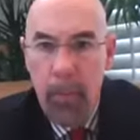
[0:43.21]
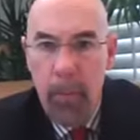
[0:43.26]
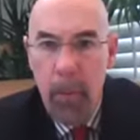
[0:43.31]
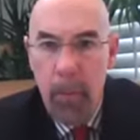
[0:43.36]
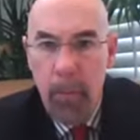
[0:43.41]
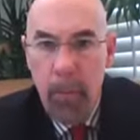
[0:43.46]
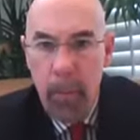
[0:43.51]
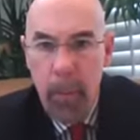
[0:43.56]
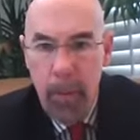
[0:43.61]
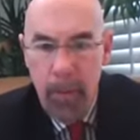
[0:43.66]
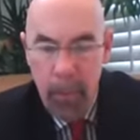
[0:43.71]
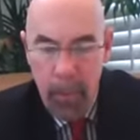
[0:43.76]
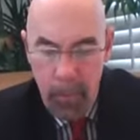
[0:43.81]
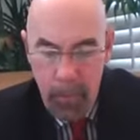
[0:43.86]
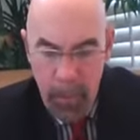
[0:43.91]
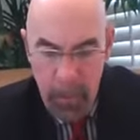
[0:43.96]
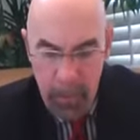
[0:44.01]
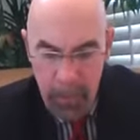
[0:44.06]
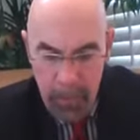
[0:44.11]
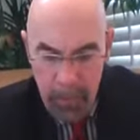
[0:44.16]
so
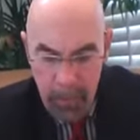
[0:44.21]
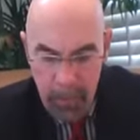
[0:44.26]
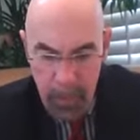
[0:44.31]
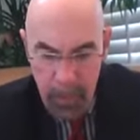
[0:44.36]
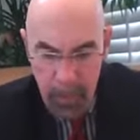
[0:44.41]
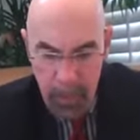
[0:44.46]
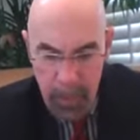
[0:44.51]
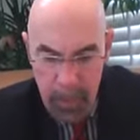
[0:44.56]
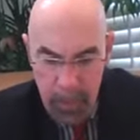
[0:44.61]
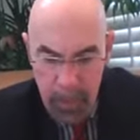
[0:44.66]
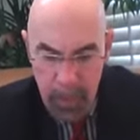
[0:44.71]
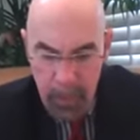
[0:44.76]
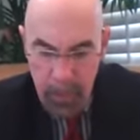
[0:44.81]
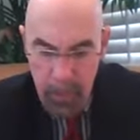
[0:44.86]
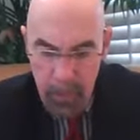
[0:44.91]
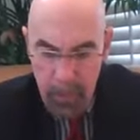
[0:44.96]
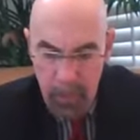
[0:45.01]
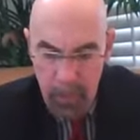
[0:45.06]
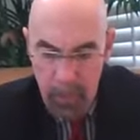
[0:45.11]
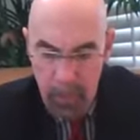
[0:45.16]
prolific because it's so easy
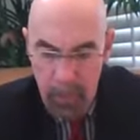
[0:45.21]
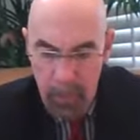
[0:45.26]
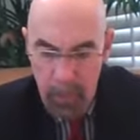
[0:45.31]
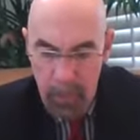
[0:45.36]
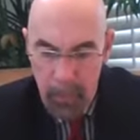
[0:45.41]
to do.